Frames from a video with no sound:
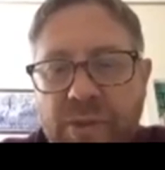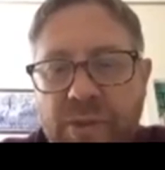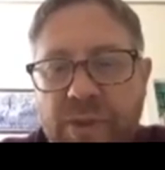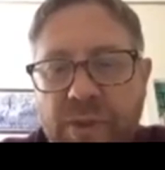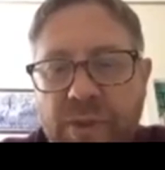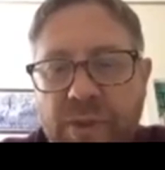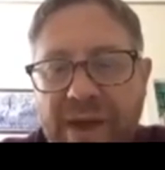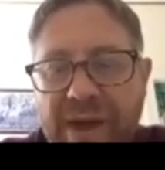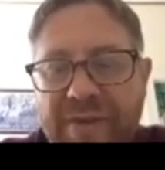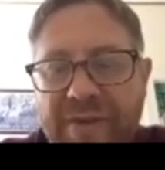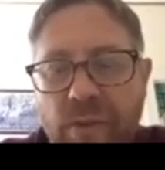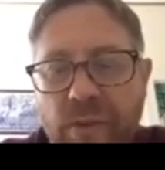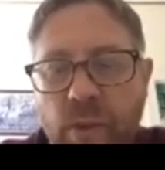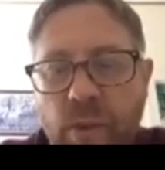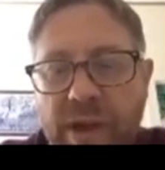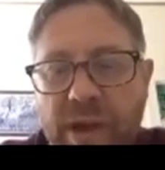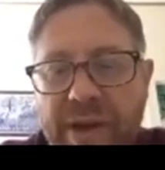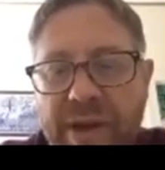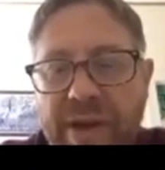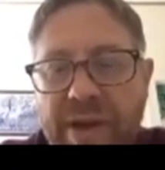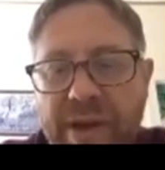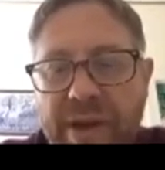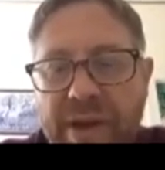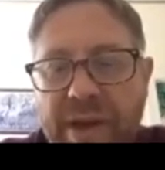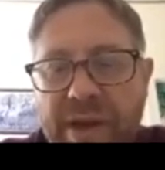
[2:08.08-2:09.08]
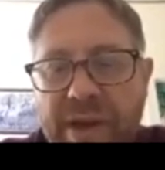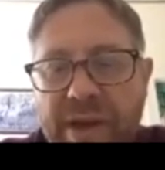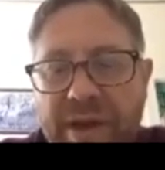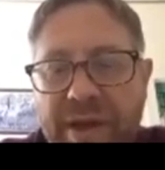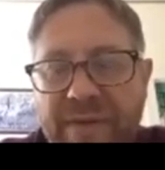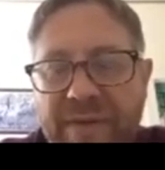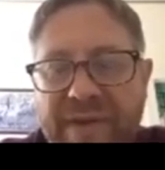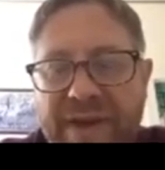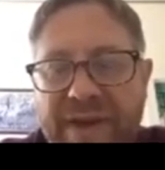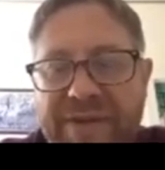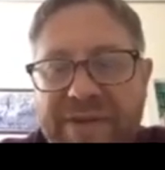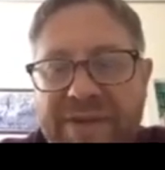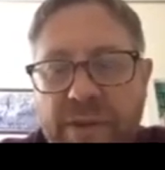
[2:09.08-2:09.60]
you have one
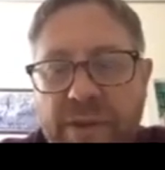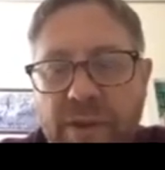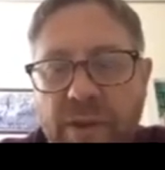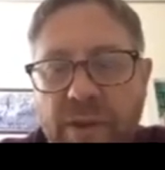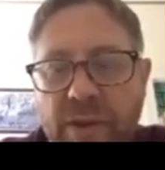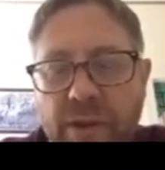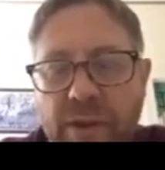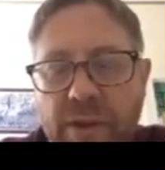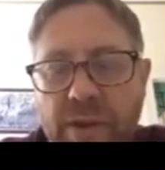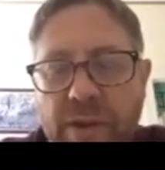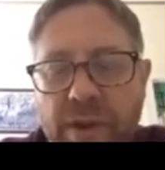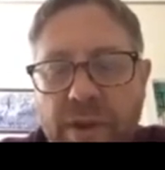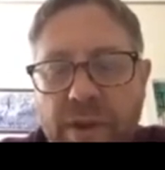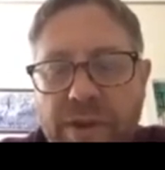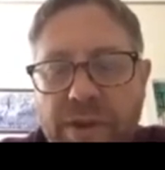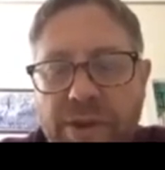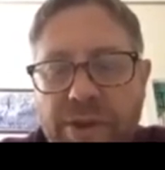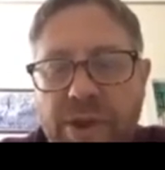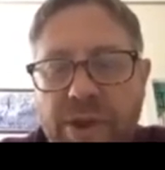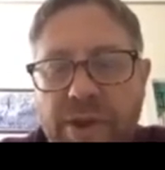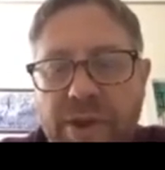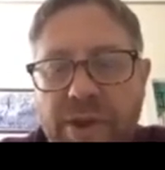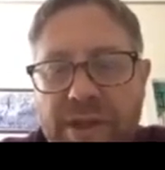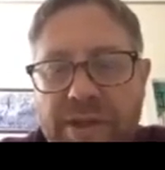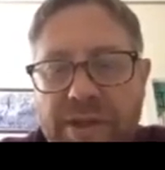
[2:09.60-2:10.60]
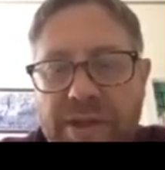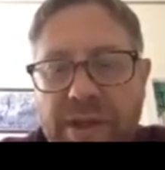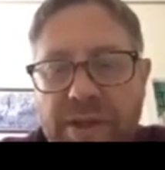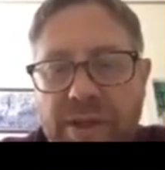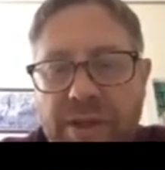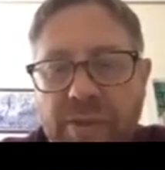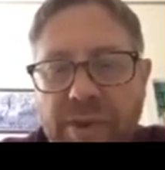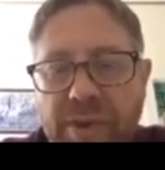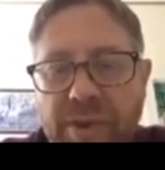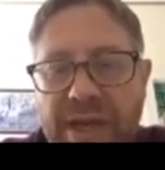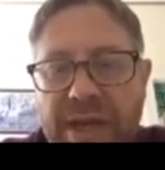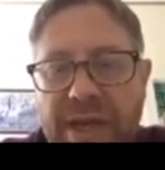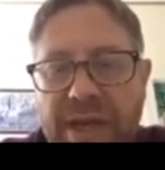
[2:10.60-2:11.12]
vessel turn into
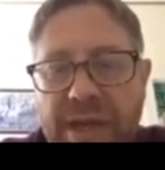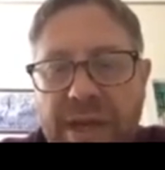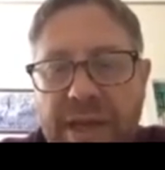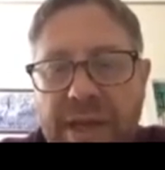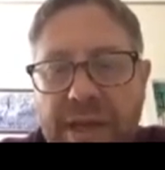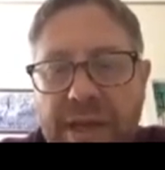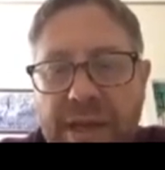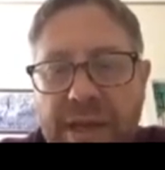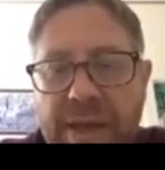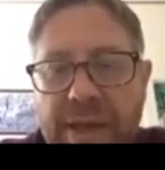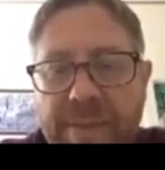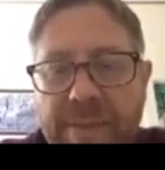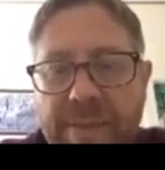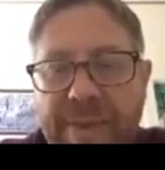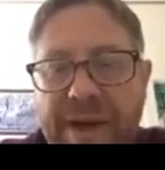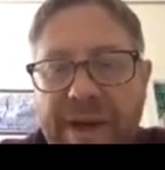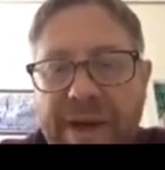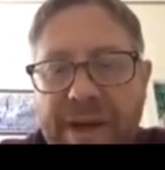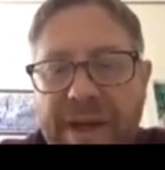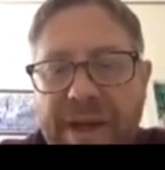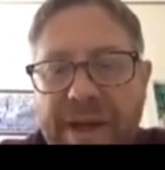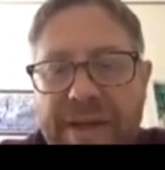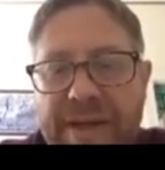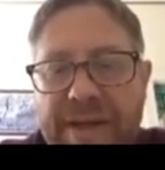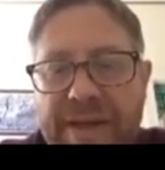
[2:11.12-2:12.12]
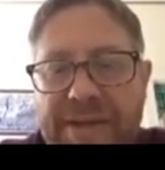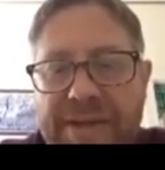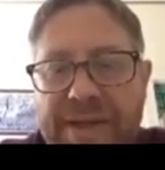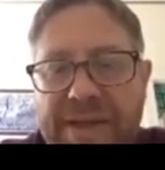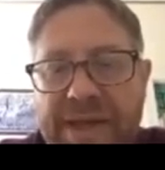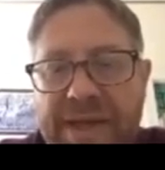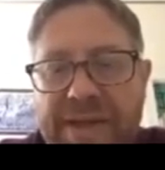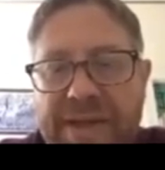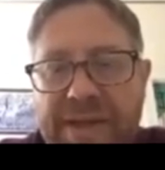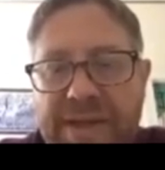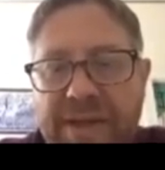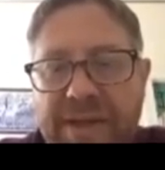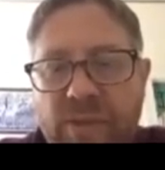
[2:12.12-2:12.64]
three, but in this
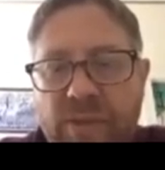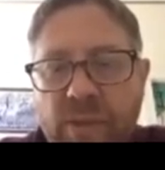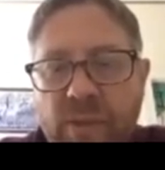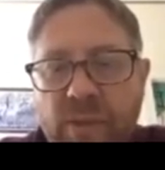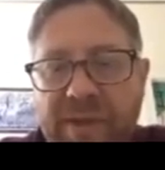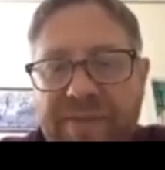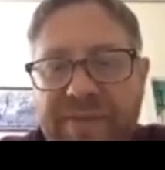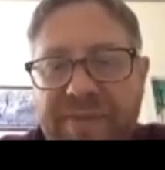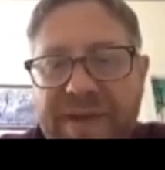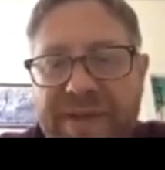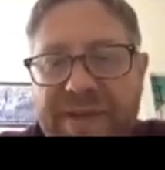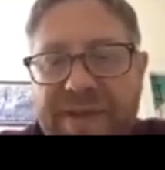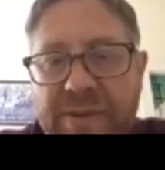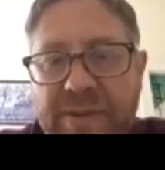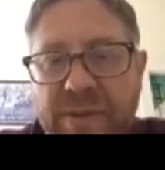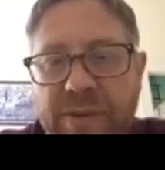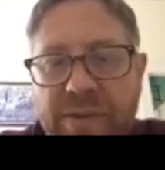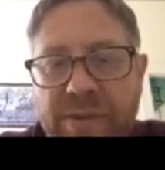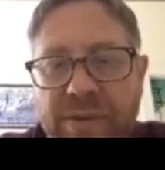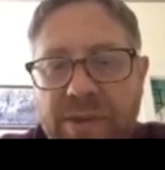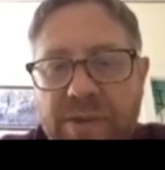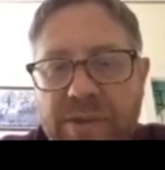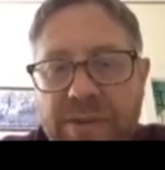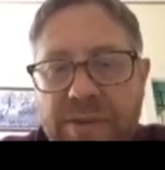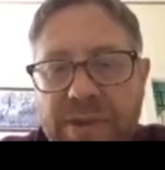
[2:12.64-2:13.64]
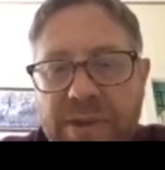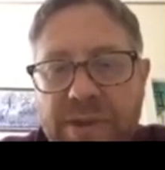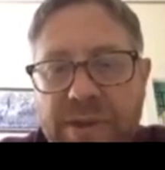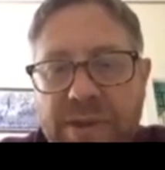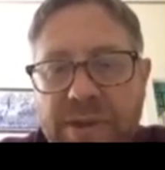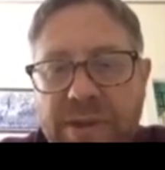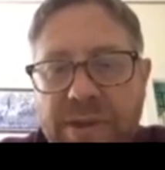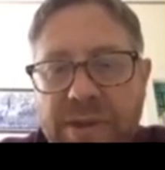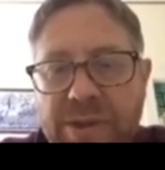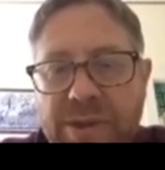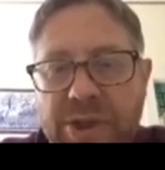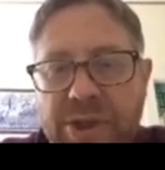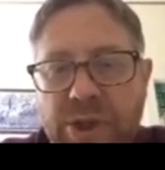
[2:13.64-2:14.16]
case, it's one vessel turns
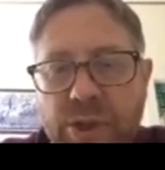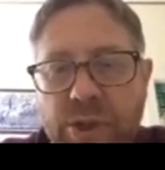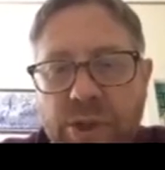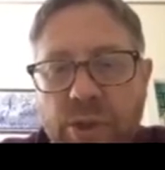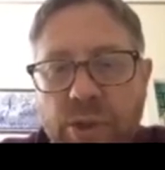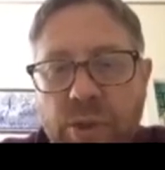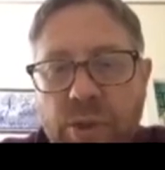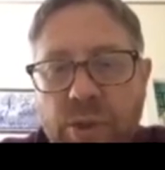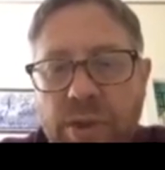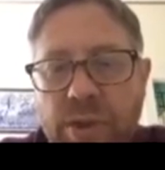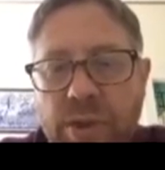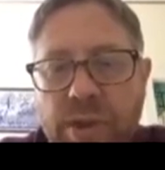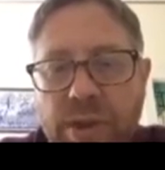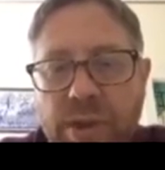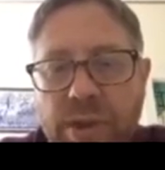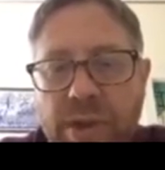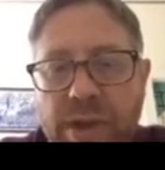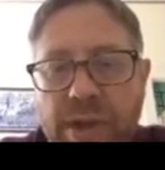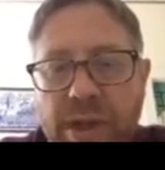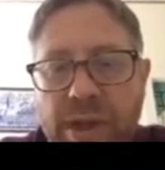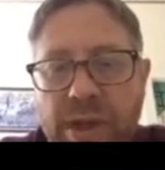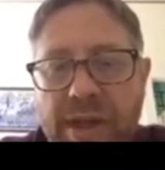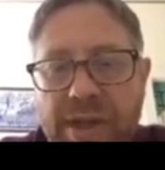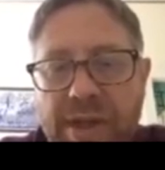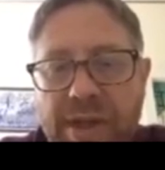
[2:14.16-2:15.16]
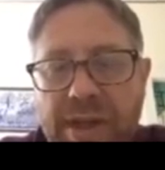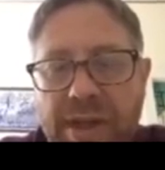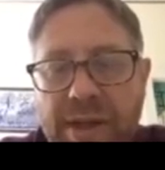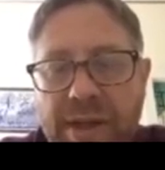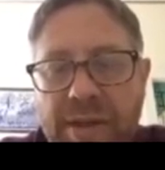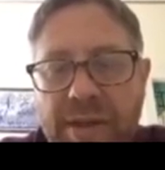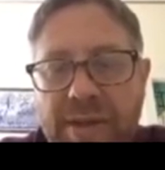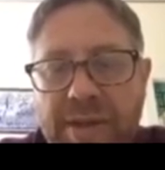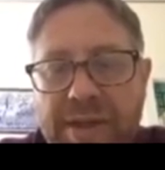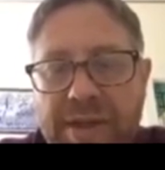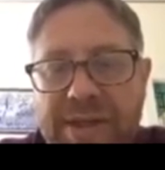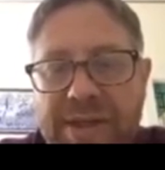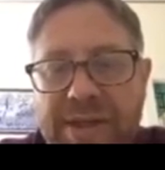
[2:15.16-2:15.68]
into two, and then
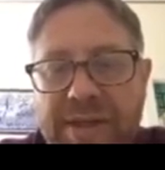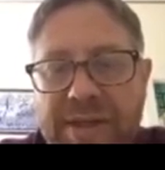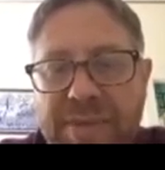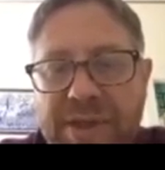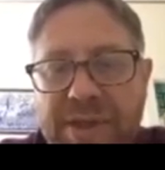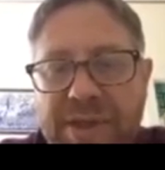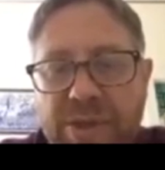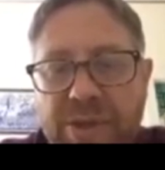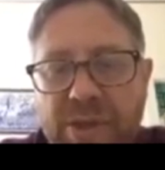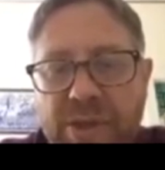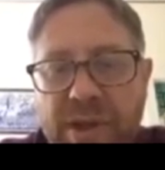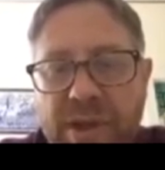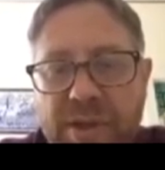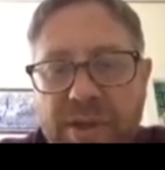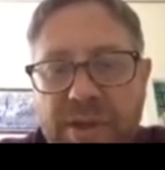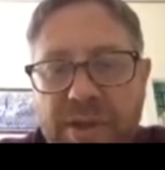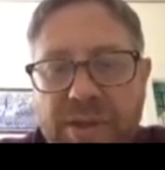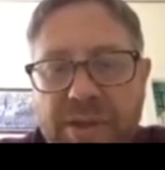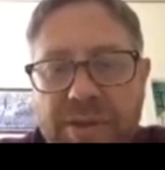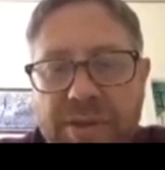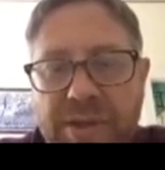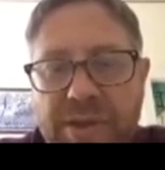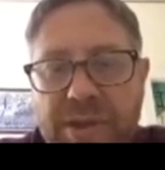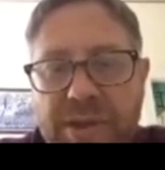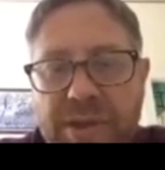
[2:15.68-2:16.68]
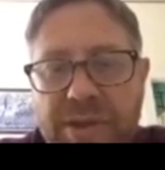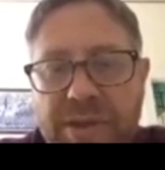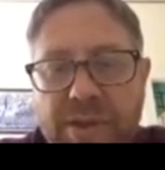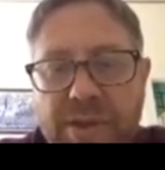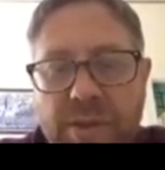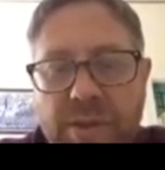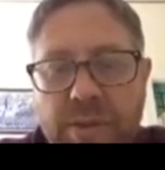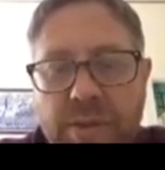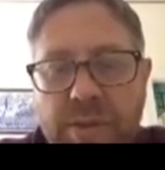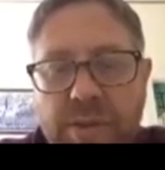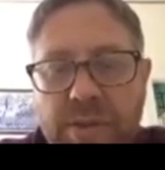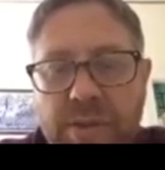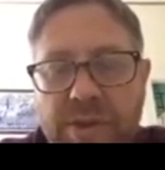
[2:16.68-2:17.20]
the TP trunk turns
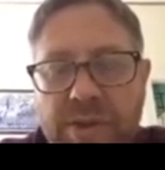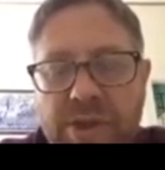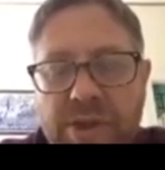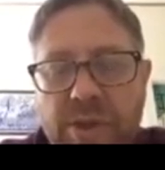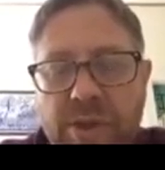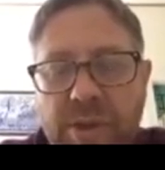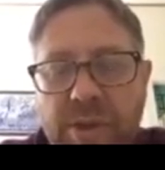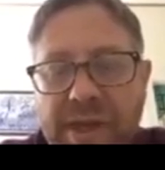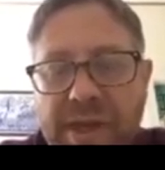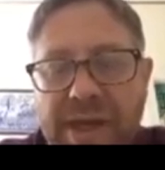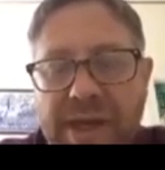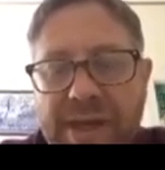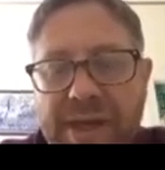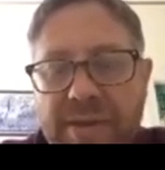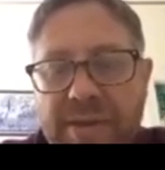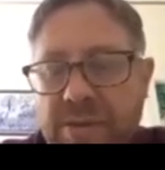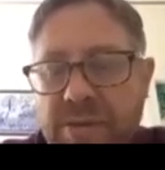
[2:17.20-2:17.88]
into two again.